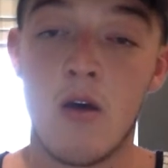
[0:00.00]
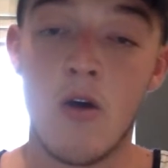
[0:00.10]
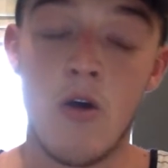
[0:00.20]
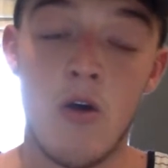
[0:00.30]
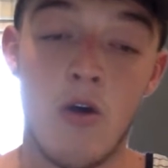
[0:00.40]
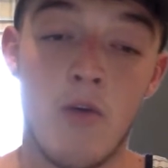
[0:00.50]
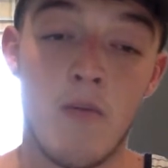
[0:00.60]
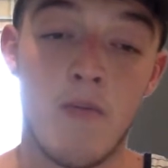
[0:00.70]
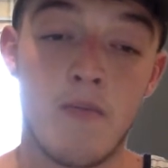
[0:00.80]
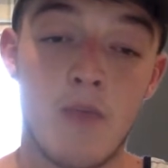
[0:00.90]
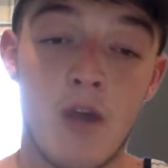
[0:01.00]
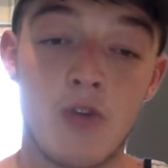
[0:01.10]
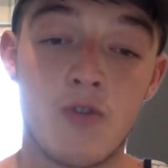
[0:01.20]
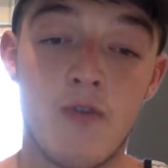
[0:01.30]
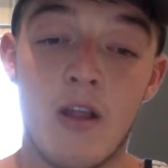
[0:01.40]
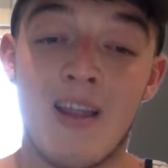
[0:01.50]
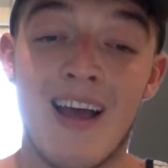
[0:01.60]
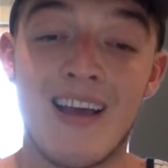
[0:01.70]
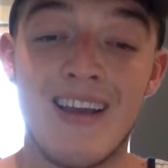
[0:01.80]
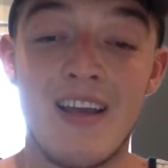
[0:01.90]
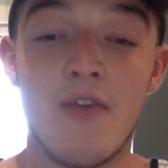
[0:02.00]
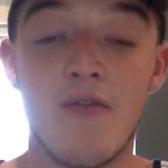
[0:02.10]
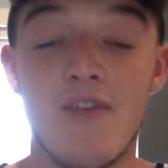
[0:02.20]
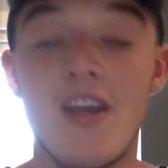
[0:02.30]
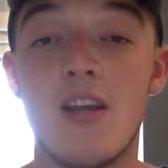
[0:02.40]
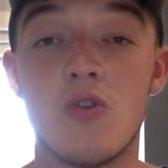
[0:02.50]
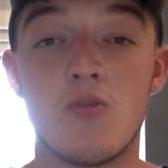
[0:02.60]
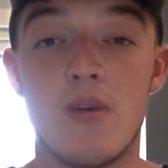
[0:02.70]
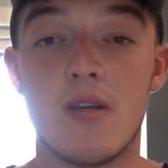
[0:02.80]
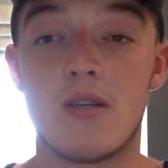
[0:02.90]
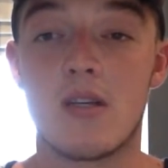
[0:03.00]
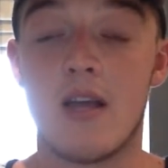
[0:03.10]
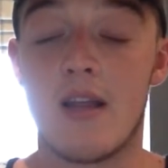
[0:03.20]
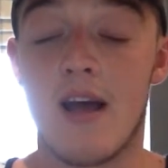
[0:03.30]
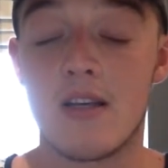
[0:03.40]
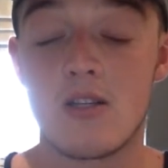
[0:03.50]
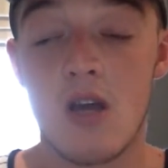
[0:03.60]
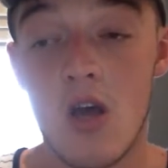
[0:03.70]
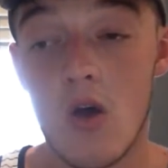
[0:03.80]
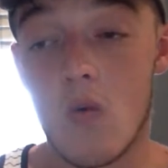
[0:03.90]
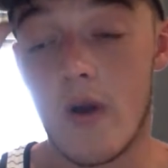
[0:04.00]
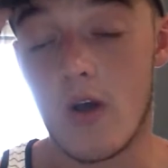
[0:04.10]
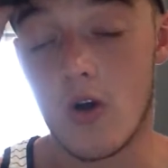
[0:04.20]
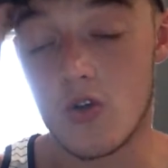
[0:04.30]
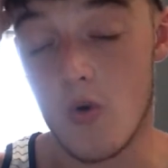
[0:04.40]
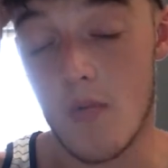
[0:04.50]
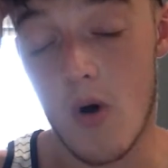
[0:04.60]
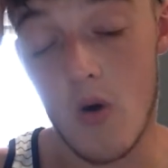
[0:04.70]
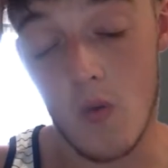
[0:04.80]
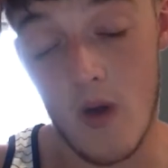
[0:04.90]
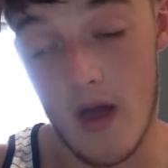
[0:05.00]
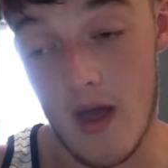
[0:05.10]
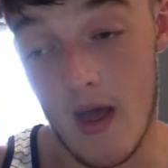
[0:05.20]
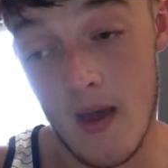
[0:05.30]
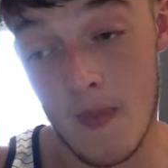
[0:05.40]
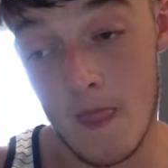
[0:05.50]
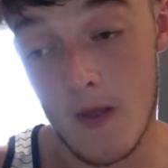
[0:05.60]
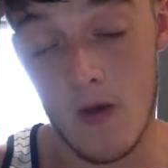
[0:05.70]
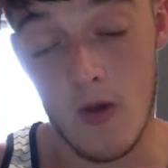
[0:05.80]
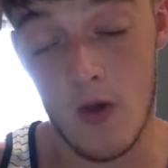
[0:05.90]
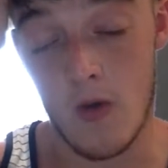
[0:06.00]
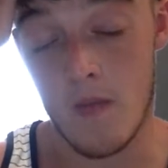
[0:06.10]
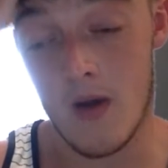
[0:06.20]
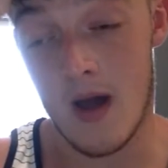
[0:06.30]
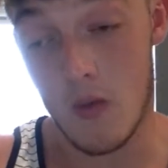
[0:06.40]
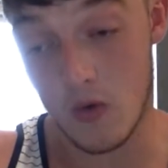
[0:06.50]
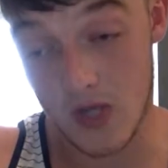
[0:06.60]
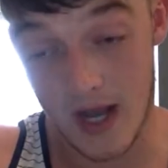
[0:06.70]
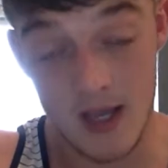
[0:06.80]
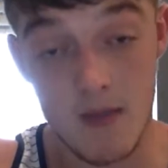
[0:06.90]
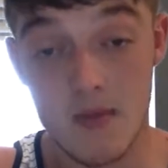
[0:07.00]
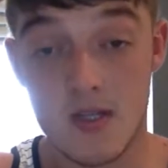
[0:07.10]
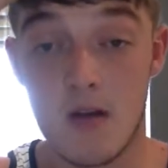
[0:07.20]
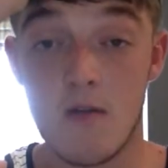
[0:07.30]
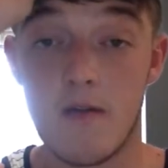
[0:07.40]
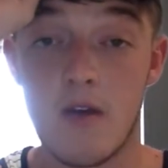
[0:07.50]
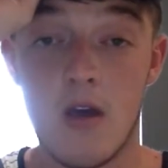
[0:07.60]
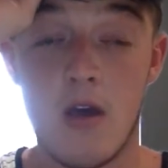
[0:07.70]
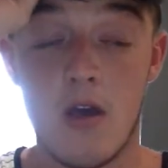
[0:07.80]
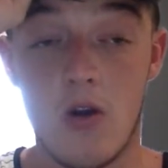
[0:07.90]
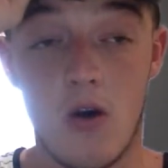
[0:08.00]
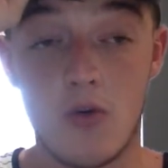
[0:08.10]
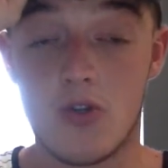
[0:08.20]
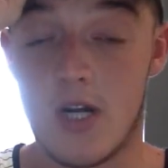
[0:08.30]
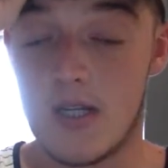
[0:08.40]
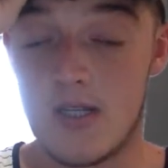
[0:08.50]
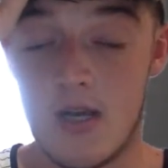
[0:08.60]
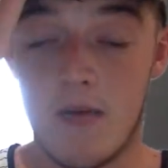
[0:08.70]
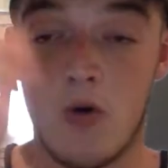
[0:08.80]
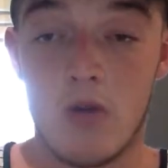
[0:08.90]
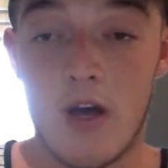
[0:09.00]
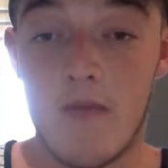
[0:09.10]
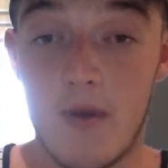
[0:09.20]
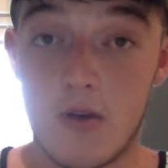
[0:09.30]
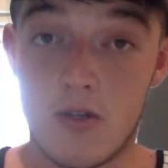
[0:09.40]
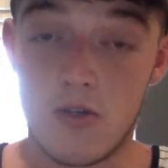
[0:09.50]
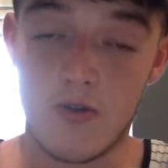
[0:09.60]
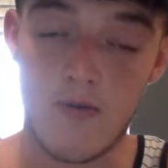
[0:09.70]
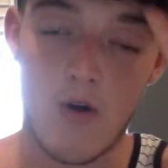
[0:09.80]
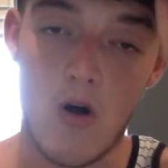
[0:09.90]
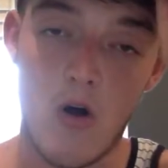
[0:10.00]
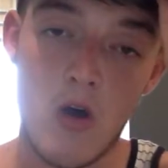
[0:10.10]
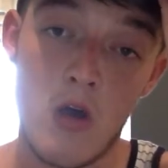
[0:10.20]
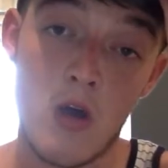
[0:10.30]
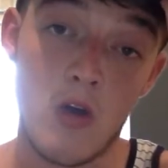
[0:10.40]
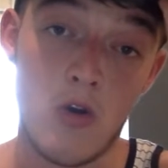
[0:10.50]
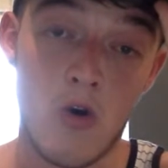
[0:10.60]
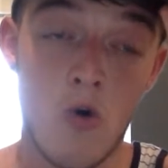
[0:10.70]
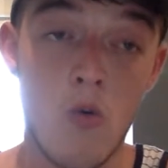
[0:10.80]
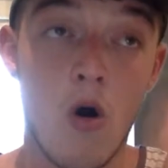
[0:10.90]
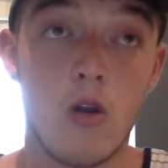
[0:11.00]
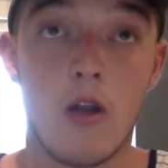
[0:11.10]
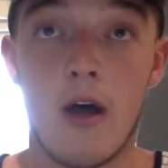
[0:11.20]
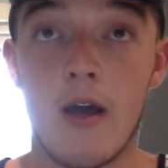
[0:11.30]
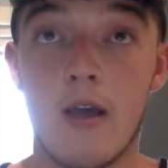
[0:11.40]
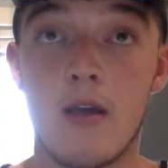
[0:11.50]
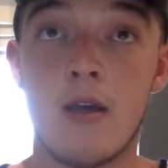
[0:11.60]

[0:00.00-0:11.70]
um, I just felt like an inconvenience, basically. And that's when I got to a point where I was hanging myself. I was trying to take my own life because I just thought, you know what, like